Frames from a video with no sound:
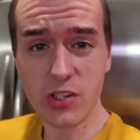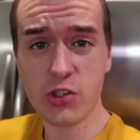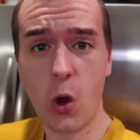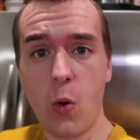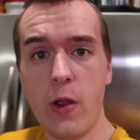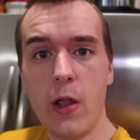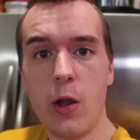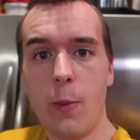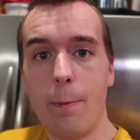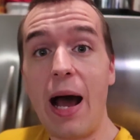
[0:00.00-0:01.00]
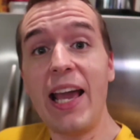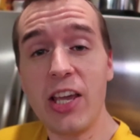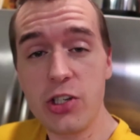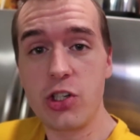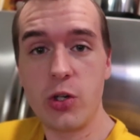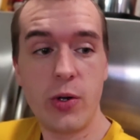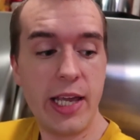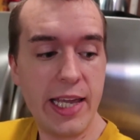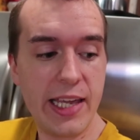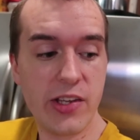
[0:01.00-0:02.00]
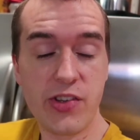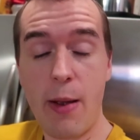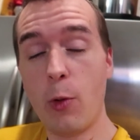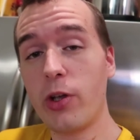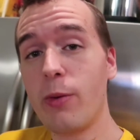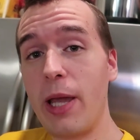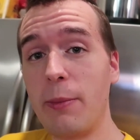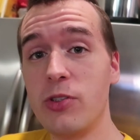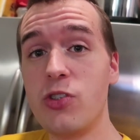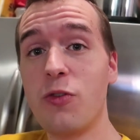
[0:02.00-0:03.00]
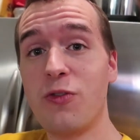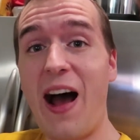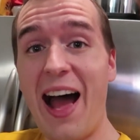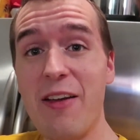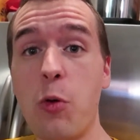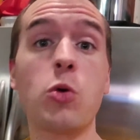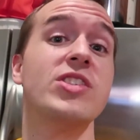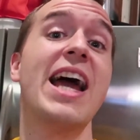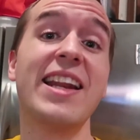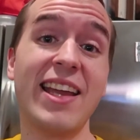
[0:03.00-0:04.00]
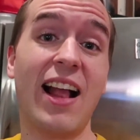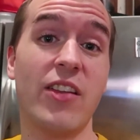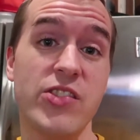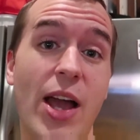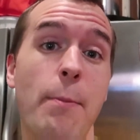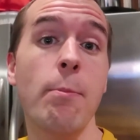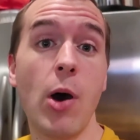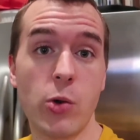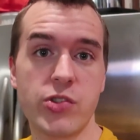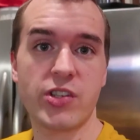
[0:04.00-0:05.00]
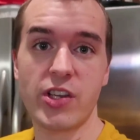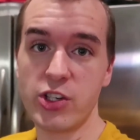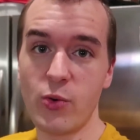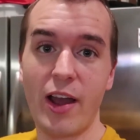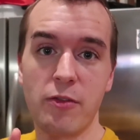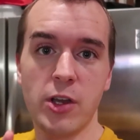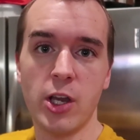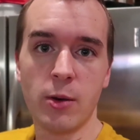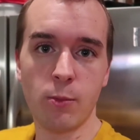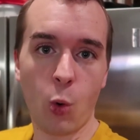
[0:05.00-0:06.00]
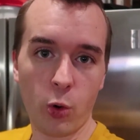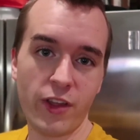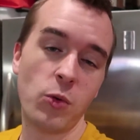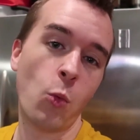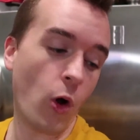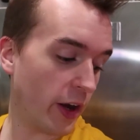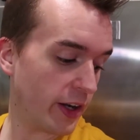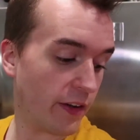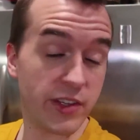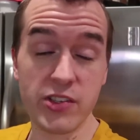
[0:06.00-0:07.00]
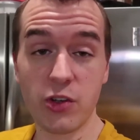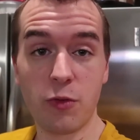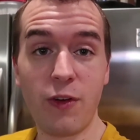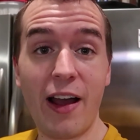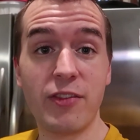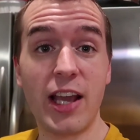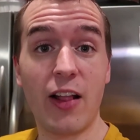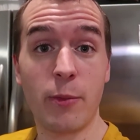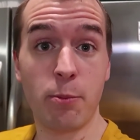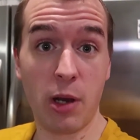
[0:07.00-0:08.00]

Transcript: So my issue is I'm only gonna be able to do 5 or 10 gallons at most because I do have more than one of these little 5 gallon